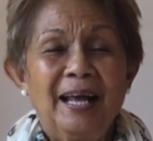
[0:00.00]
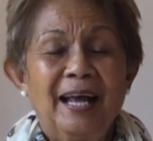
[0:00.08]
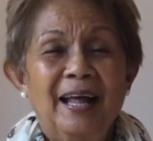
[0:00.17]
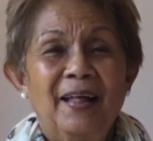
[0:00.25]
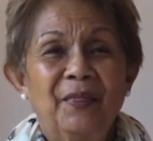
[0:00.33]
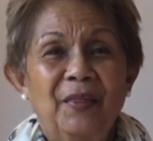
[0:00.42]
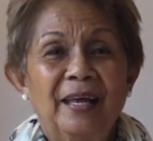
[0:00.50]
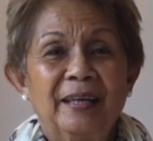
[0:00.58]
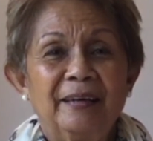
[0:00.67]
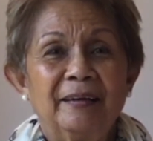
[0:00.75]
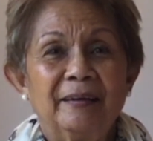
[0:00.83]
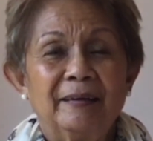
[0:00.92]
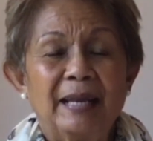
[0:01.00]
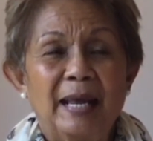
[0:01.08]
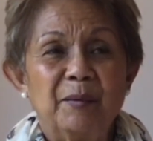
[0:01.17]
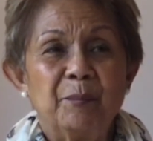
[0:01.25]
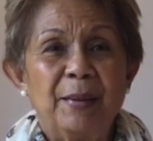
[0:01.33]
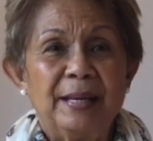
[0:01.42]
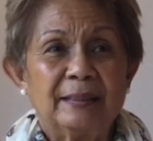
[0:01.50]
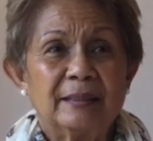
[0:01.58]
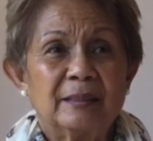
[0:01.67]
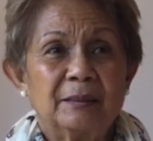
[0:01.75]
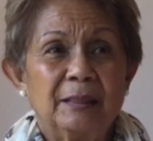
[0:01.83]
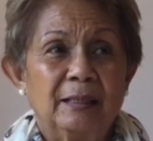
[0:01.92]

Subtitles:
And met